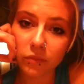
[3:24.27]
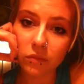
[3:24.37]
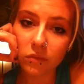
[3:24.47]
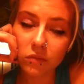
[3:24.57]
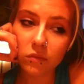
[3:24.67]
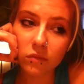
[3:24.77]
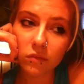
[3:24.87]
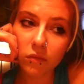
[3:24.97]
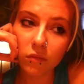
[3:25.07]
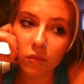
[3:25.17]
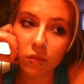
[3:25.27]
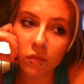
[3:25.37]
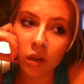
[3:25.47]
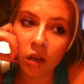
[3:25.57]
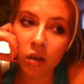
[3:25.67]

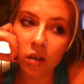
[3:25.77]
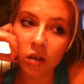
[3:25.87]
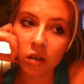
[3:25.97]
(no one is talking)